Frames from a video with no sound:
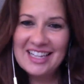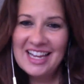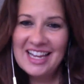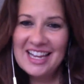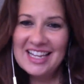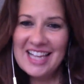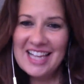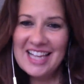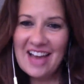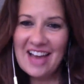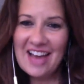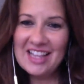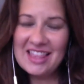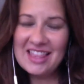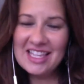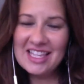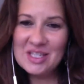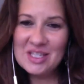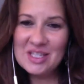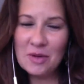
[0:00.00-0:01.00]
How did
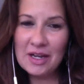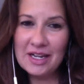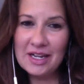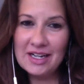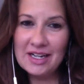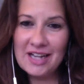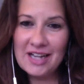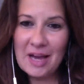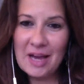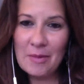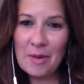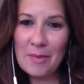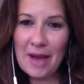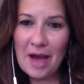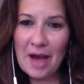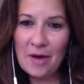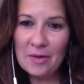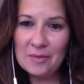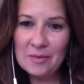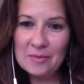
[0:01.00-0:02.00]
this one come about?